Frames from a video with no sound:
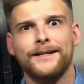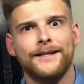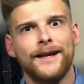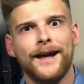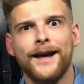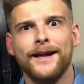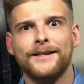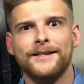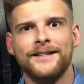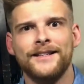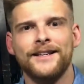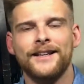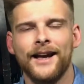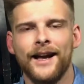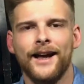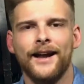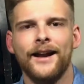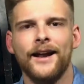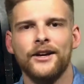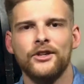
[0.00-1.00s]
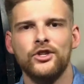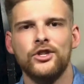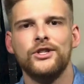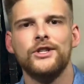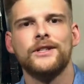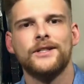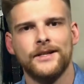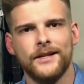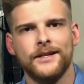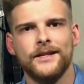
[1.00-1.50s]
dancy and actually
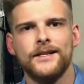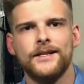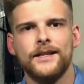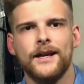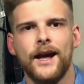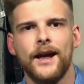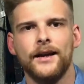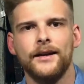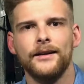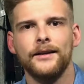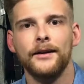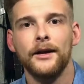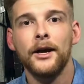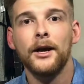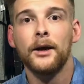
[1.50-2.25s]
just understand it,